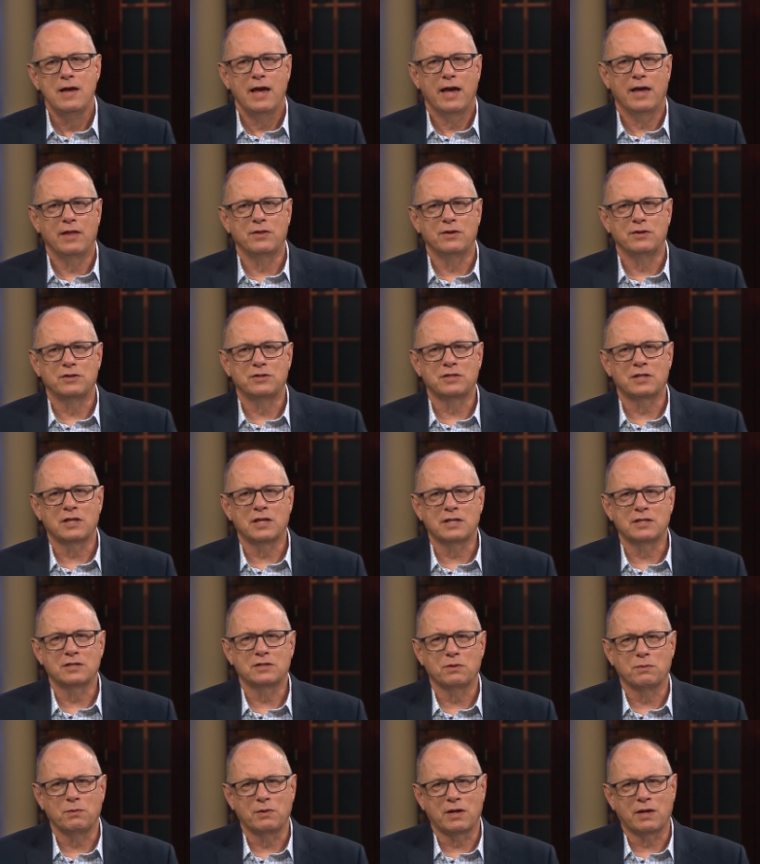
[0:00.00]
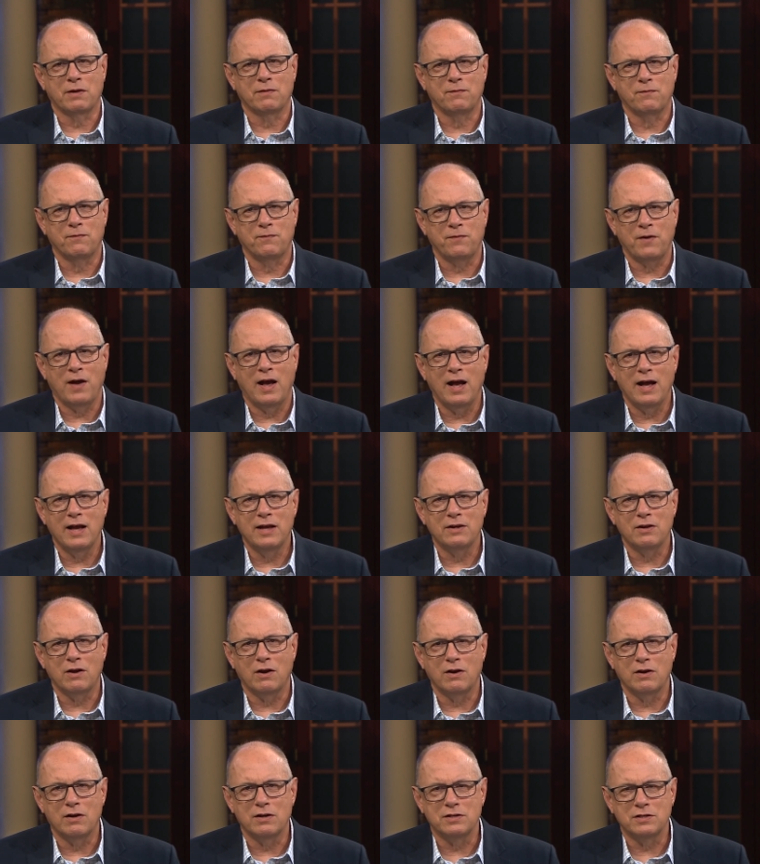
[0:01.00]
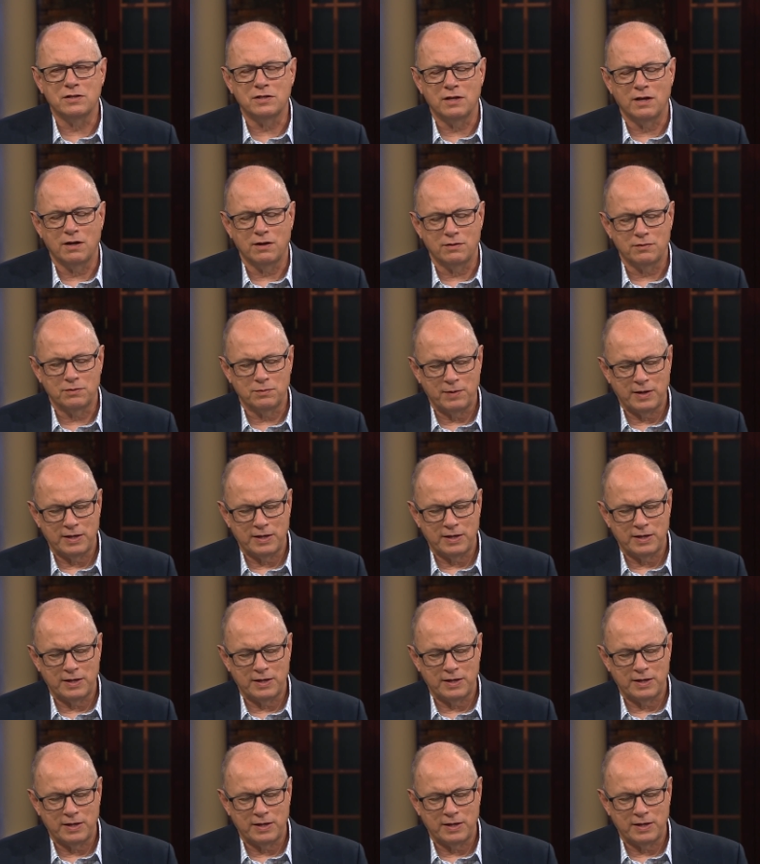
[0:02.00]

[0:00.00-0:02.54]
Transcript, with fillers: and there's things that we can find ourselves,